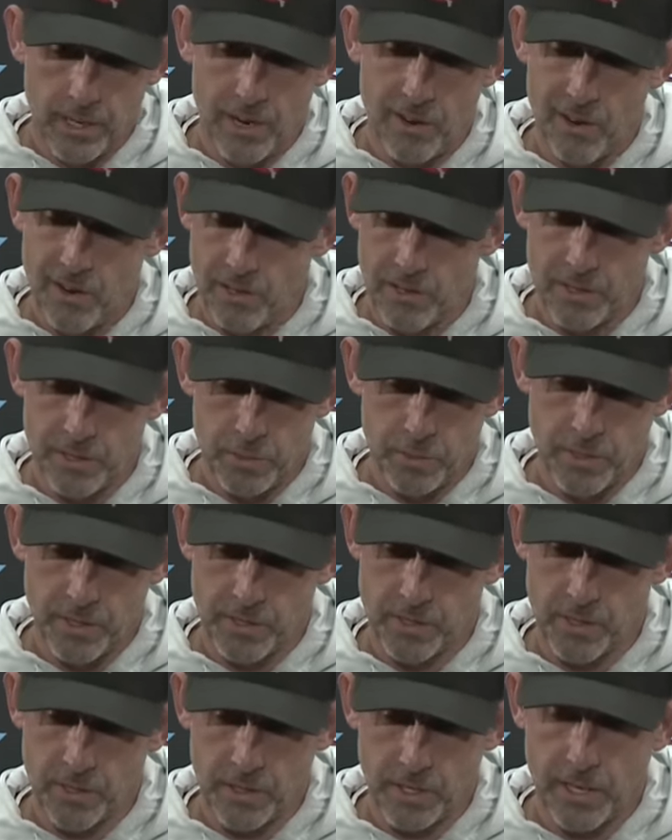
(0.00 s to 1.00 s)
how hard his
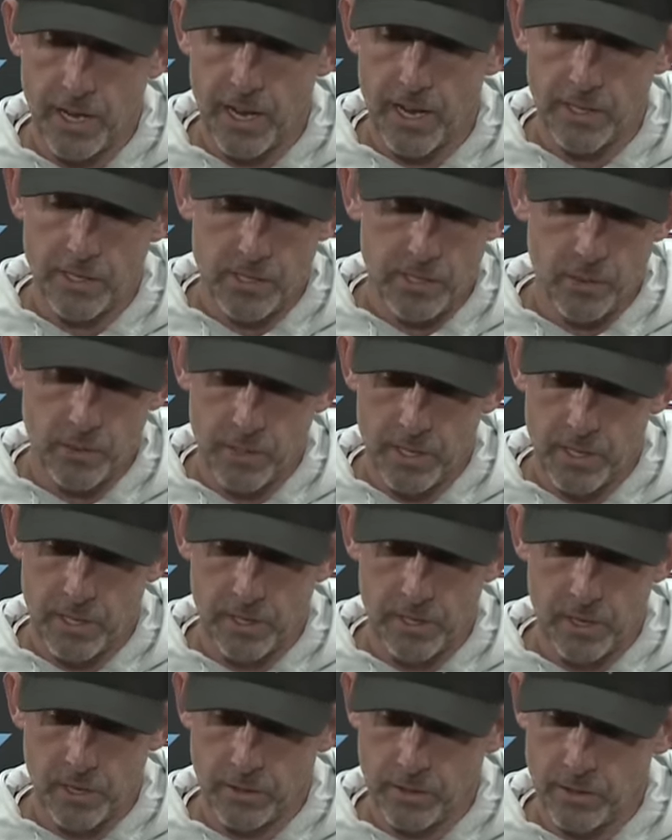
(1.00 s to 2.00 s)
punts are to catch, the way he
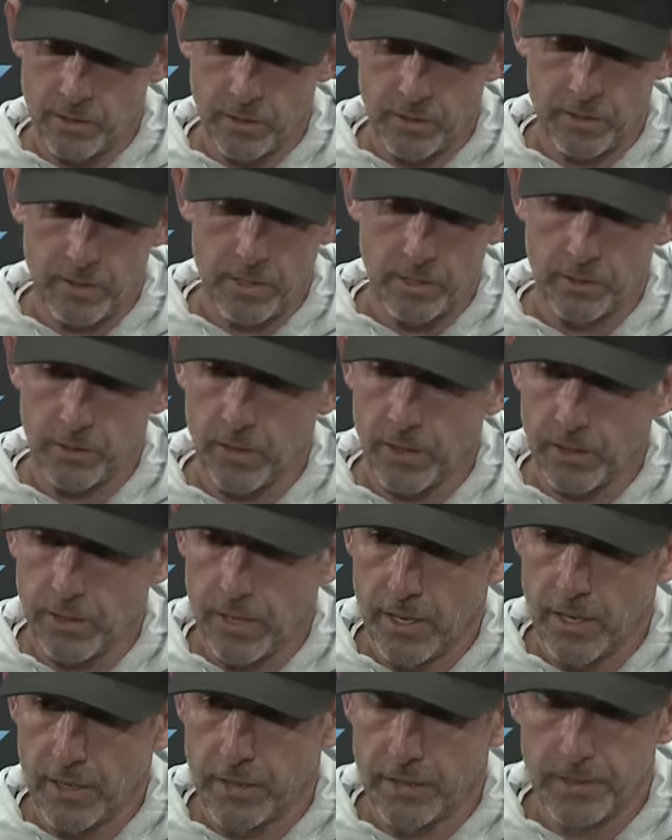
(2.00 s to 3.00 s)
can knuckle it and things like
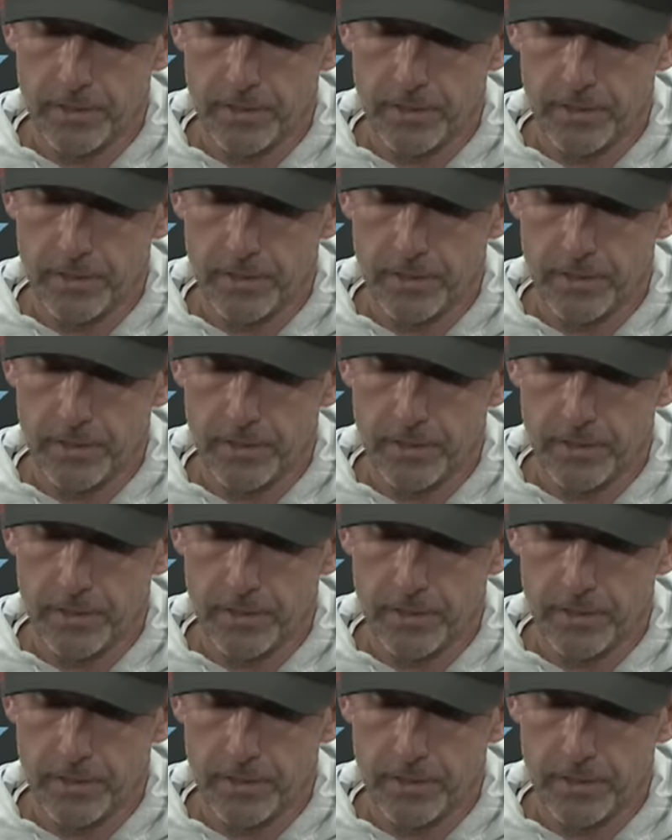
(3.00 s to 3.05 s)
that.